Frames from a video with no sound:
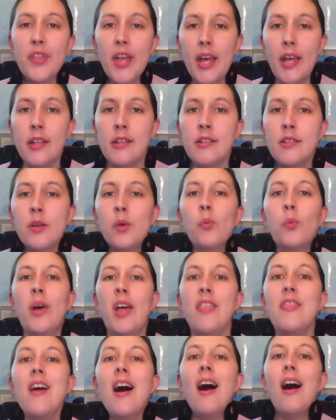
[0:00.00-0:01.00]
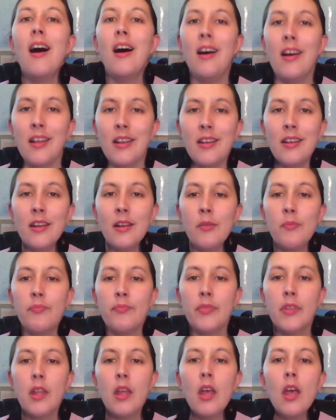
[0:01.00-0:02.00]
end with un.
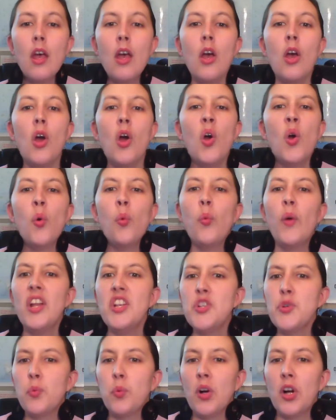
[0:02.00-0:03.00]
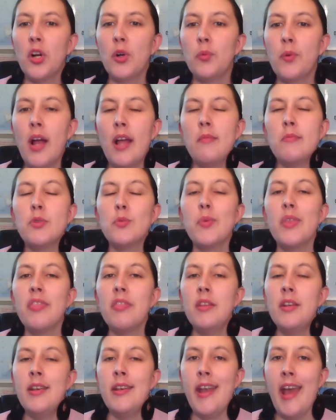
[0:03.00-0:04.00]
Which word rhymes with
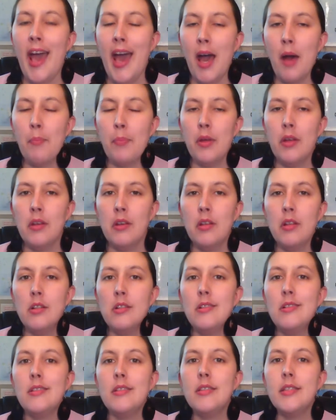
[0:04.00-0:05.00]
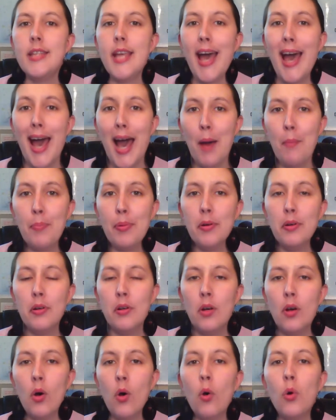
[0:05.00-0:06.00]
nap? Tap
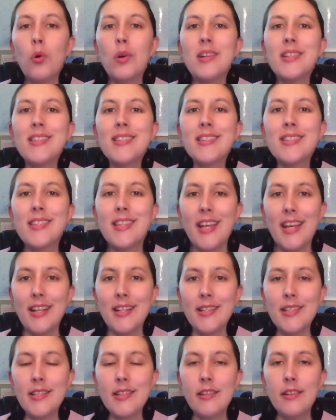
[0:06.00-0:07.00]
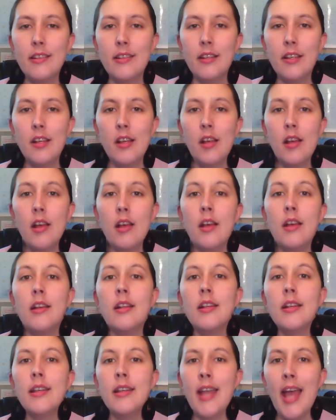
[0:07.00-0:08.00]
or sit?
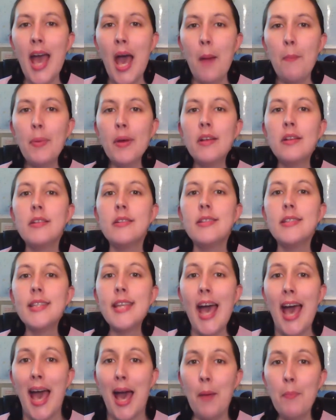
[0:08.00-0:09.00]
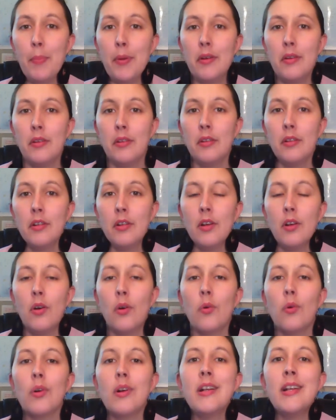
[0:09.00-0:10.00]
Nap tap
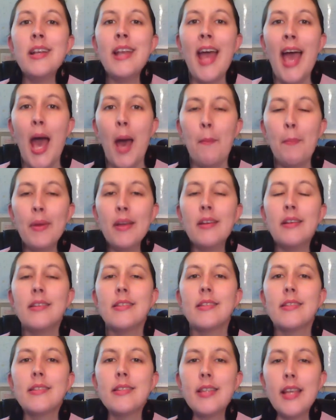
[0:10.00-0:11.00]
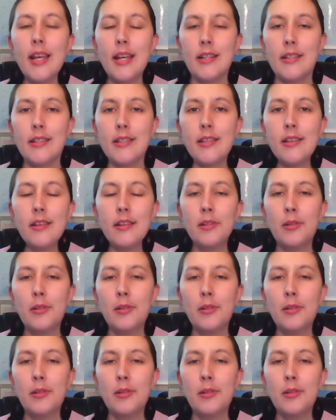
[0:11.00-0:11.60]
or nap sit?